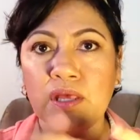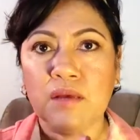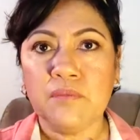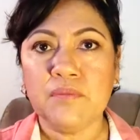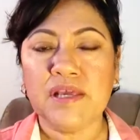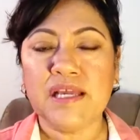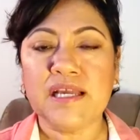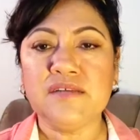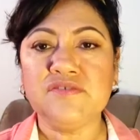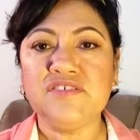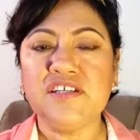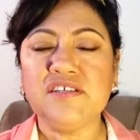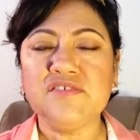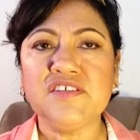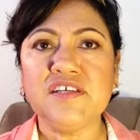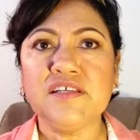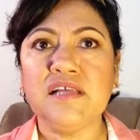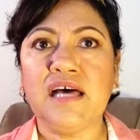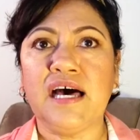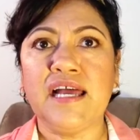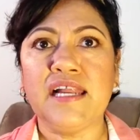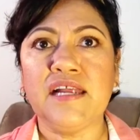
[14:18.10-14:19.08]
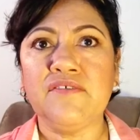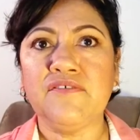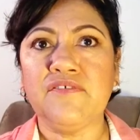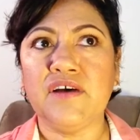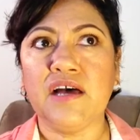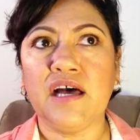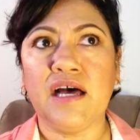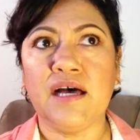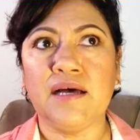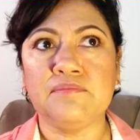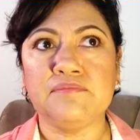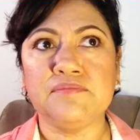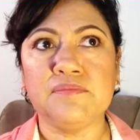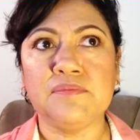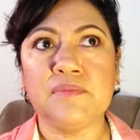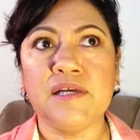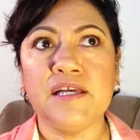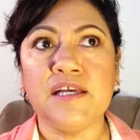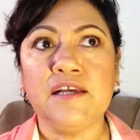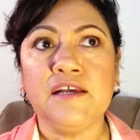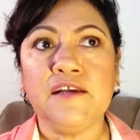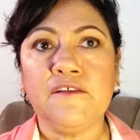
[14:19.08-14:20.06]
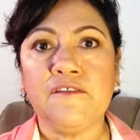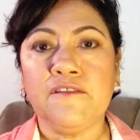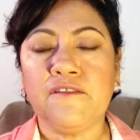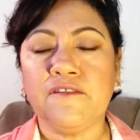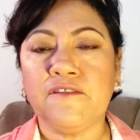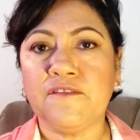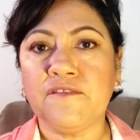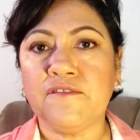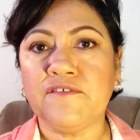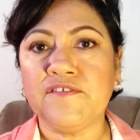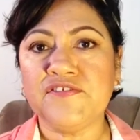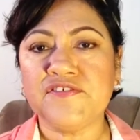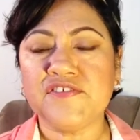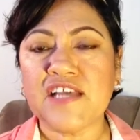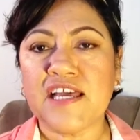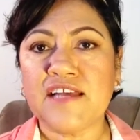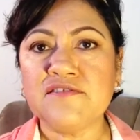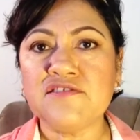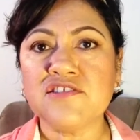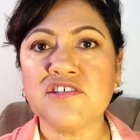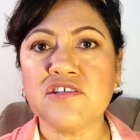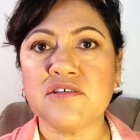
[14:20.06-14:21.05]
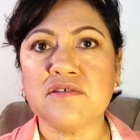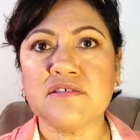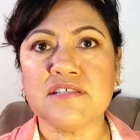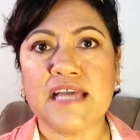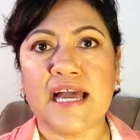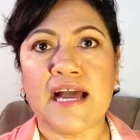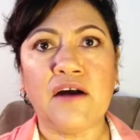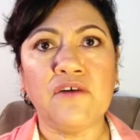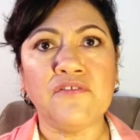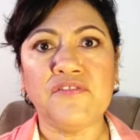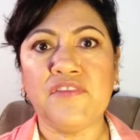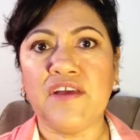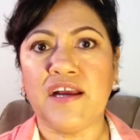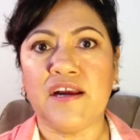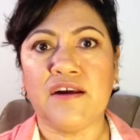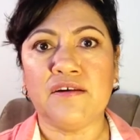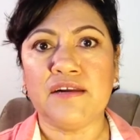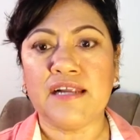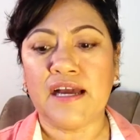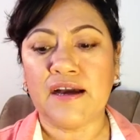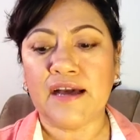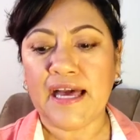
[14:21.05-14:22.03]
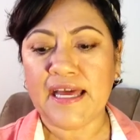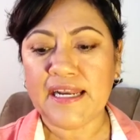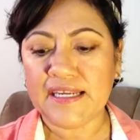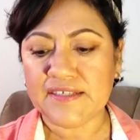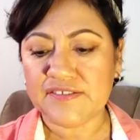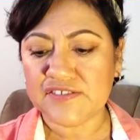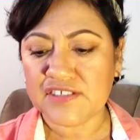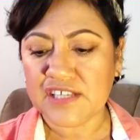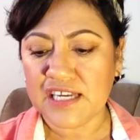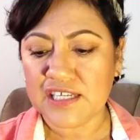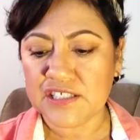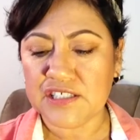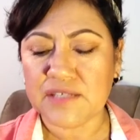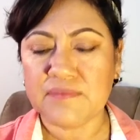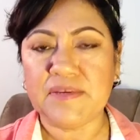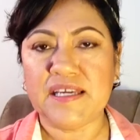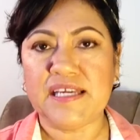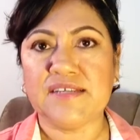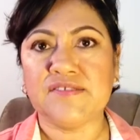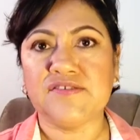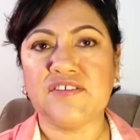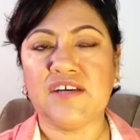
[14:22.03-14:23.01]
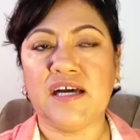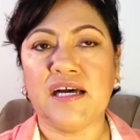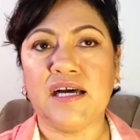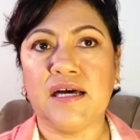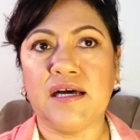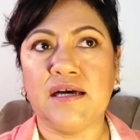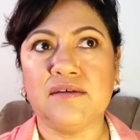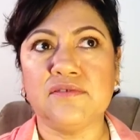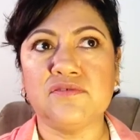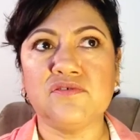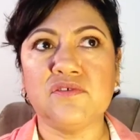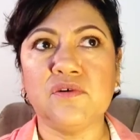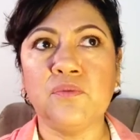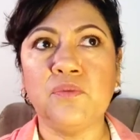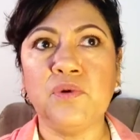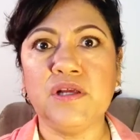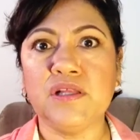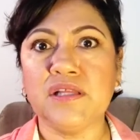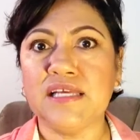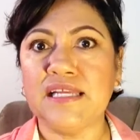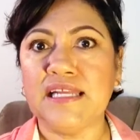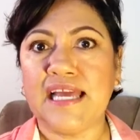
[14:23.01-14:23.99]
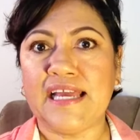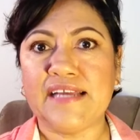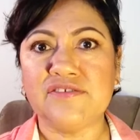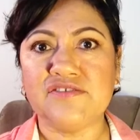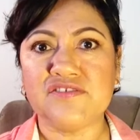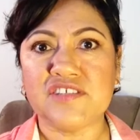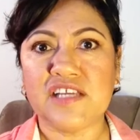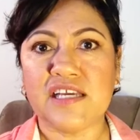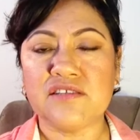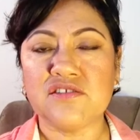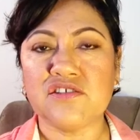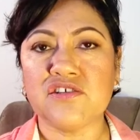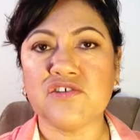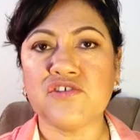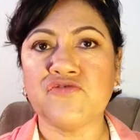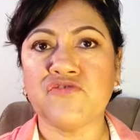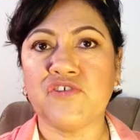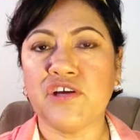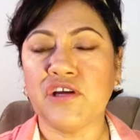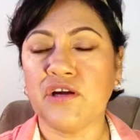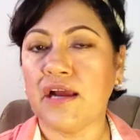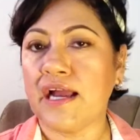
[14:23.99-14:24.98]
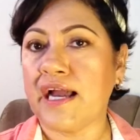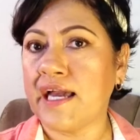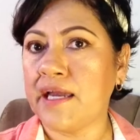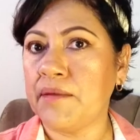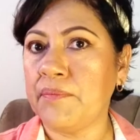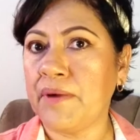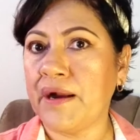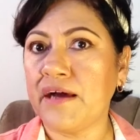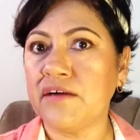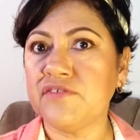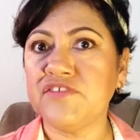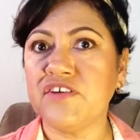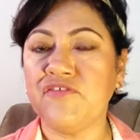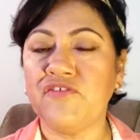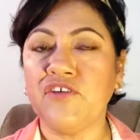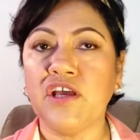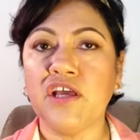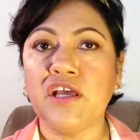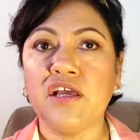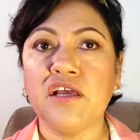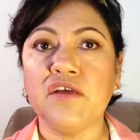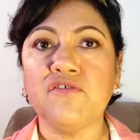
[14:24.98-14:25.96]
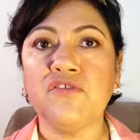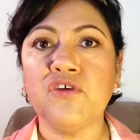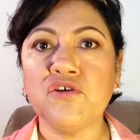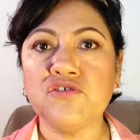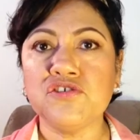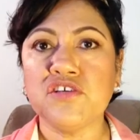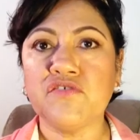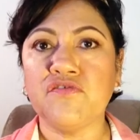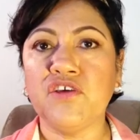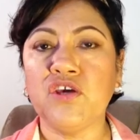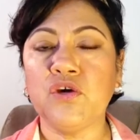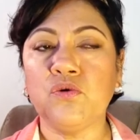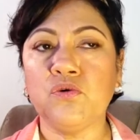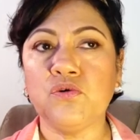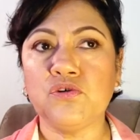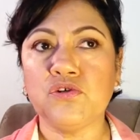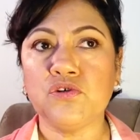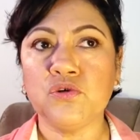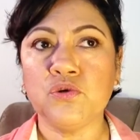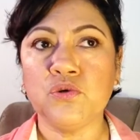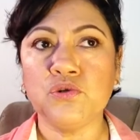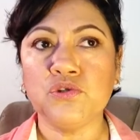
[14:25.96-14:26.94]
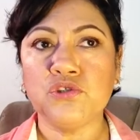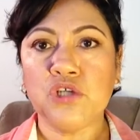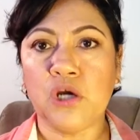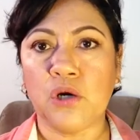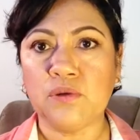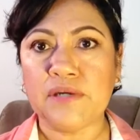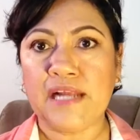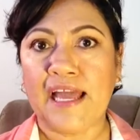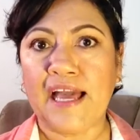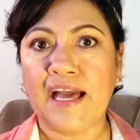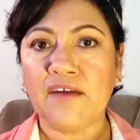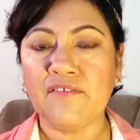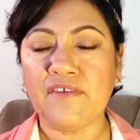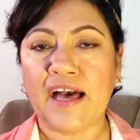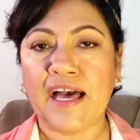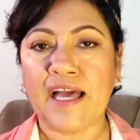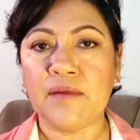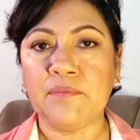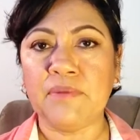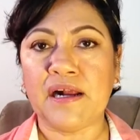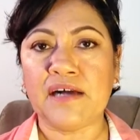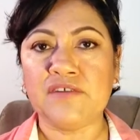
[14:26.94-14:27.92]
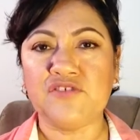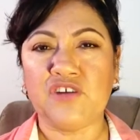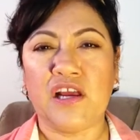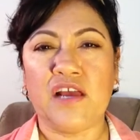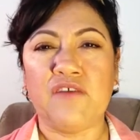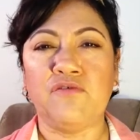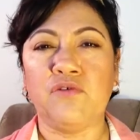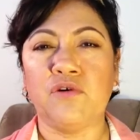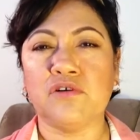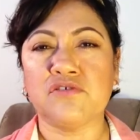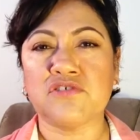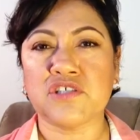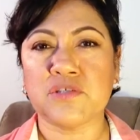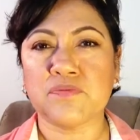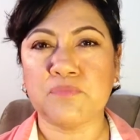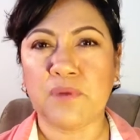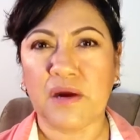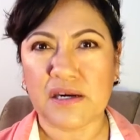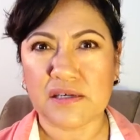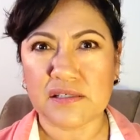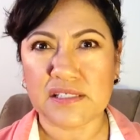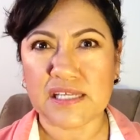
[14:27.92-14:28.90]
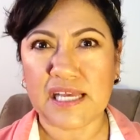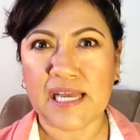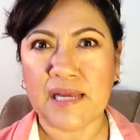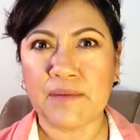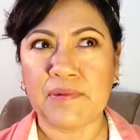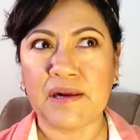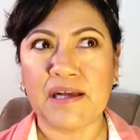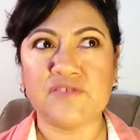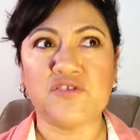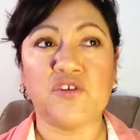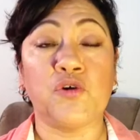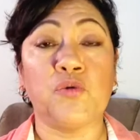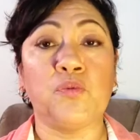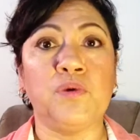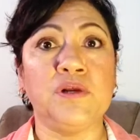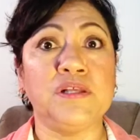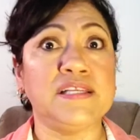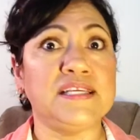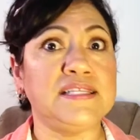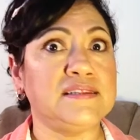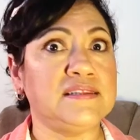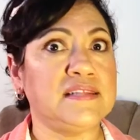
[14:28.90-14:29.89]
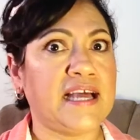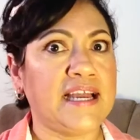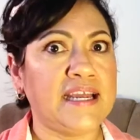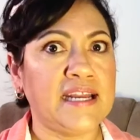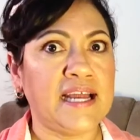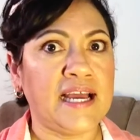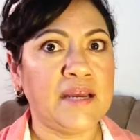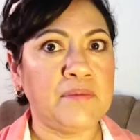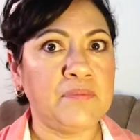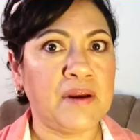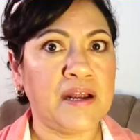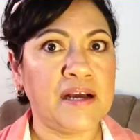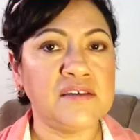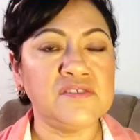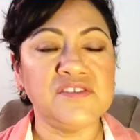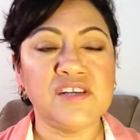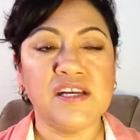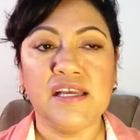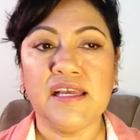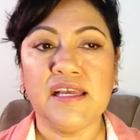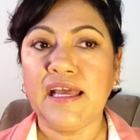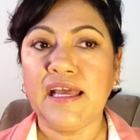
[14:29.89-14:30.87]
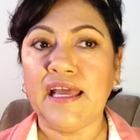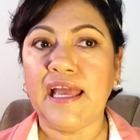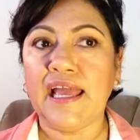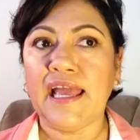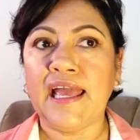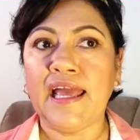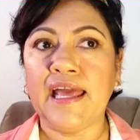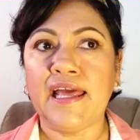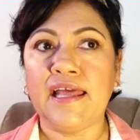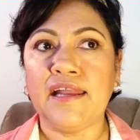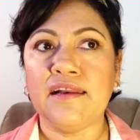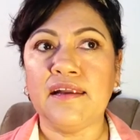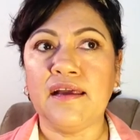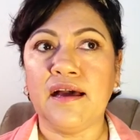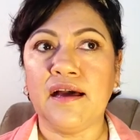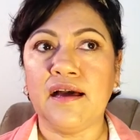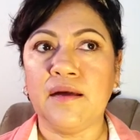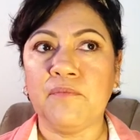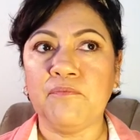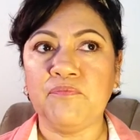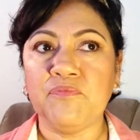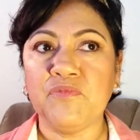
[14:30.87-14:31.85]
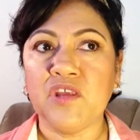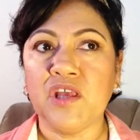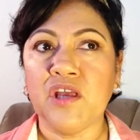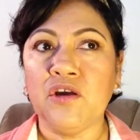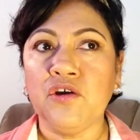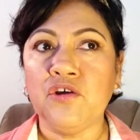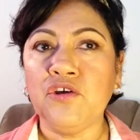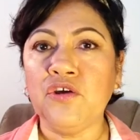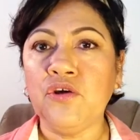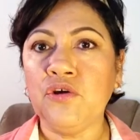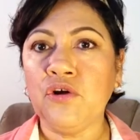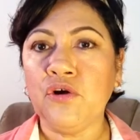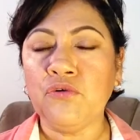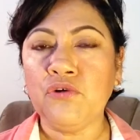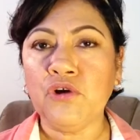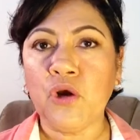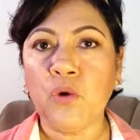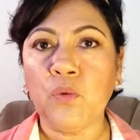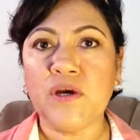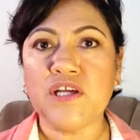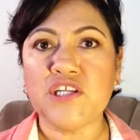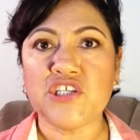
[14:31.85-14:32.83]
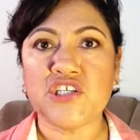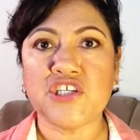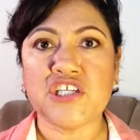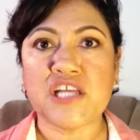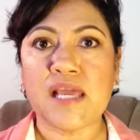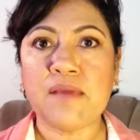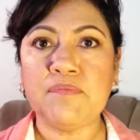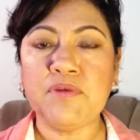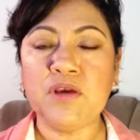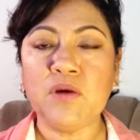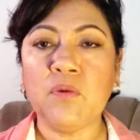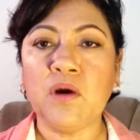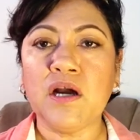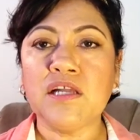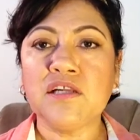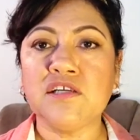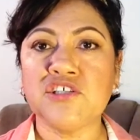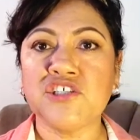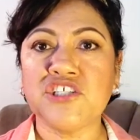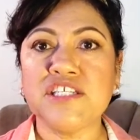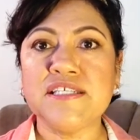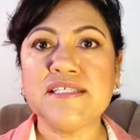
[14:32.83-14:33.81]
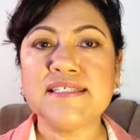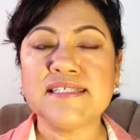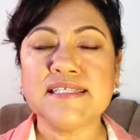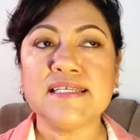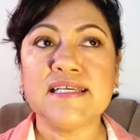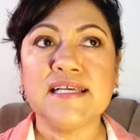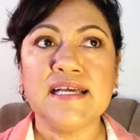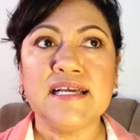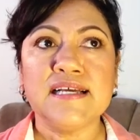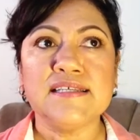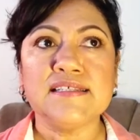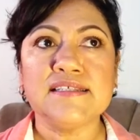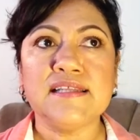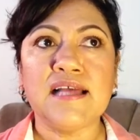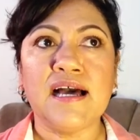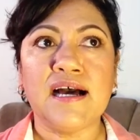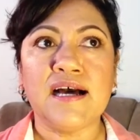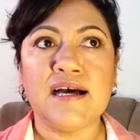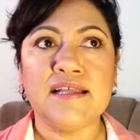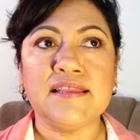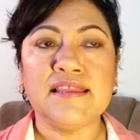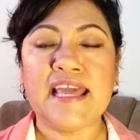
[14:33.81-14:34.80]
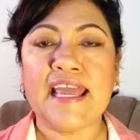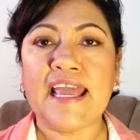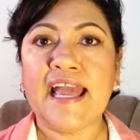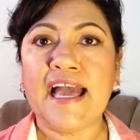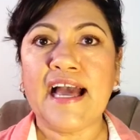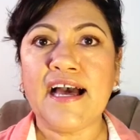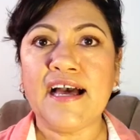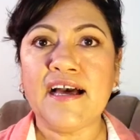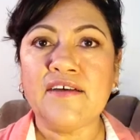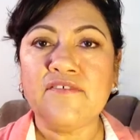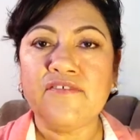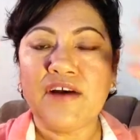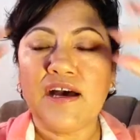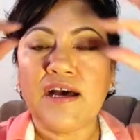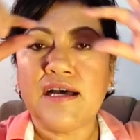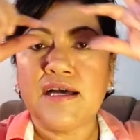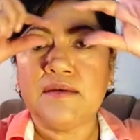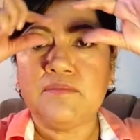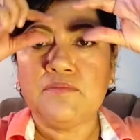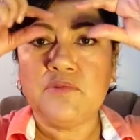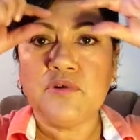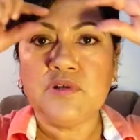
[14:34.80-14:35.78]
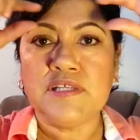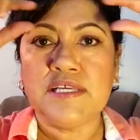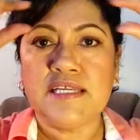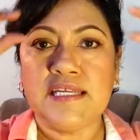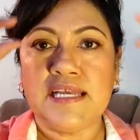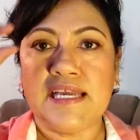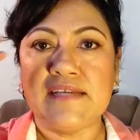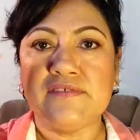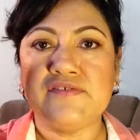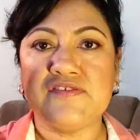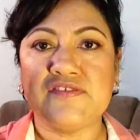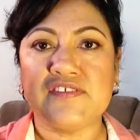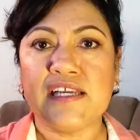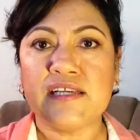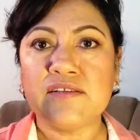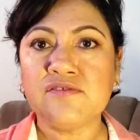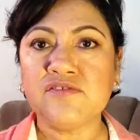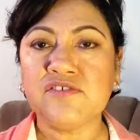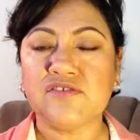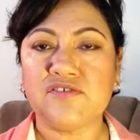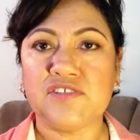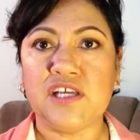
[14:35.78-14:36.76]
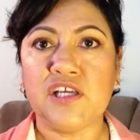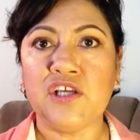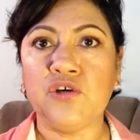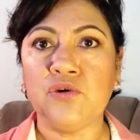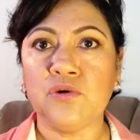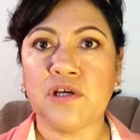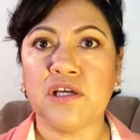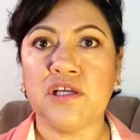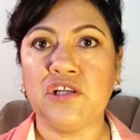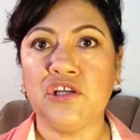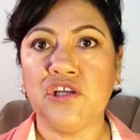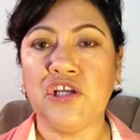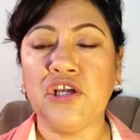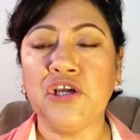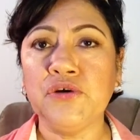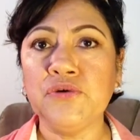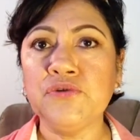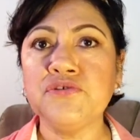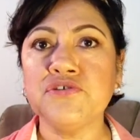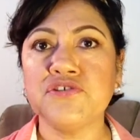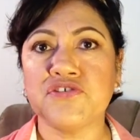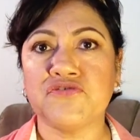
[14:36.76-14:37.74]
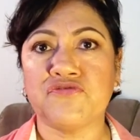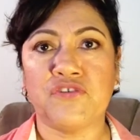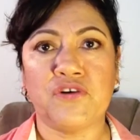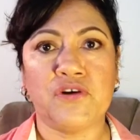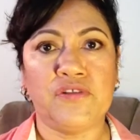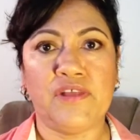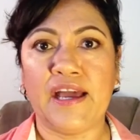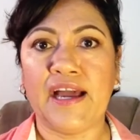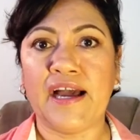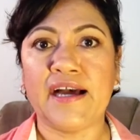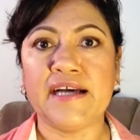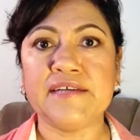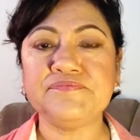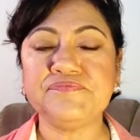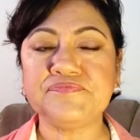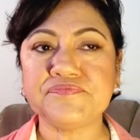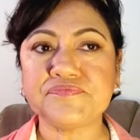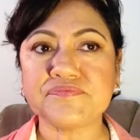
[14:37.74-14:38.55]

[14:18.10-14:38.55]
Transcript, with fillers: because there's a lot of um, stencils out there now. Anastasia makes uh, really nice stencils for your eyebrows. If those of you who who don't have eyebrows or have real sparse eyebrows or really light eyebrows, and um, you don't know what shape you want, she's uh, they have um, really nice stencils that you can use for that.